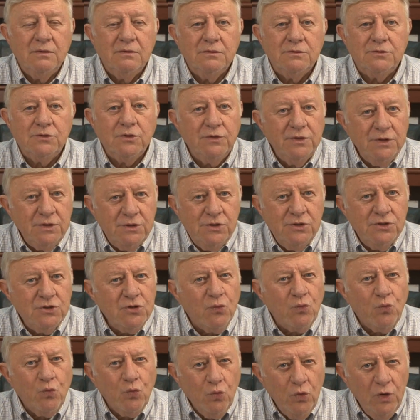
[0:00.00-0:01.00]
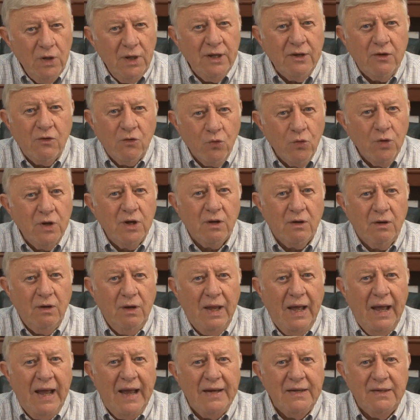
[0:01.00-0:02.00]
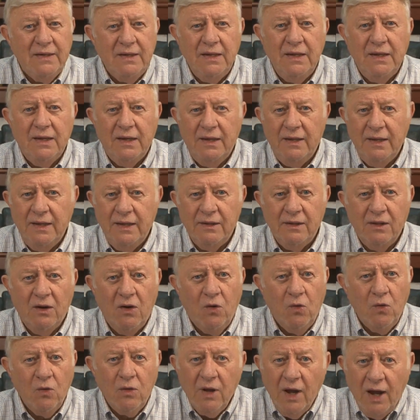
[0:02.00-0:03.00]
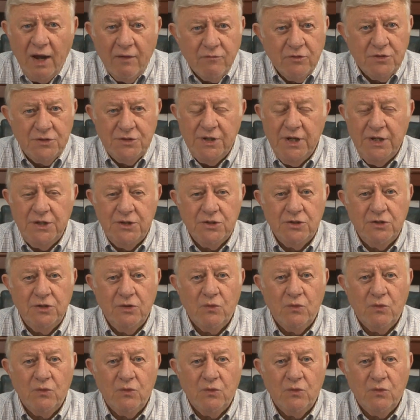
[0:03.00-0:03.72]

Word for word: So, this is a really critical idea in the whole conversation